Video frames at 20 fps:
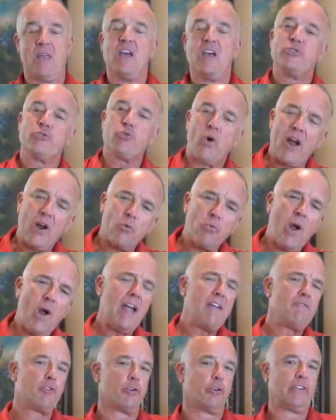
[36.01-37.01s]
So I
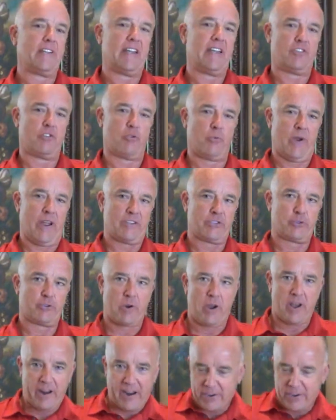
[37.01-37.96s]
arrived early at the restaurant.